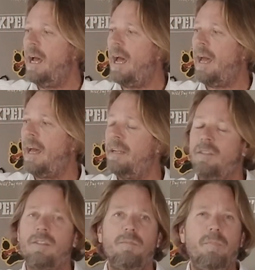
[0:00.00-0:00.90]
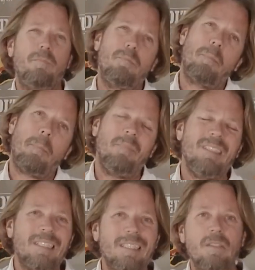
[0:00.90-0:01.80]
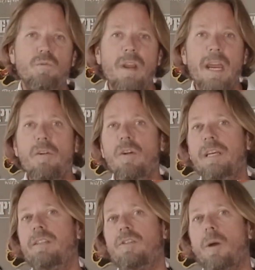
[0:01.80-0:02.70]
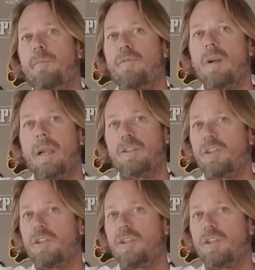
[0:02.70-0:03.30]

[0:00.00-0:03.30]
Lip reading: and rarely stop for a lunch.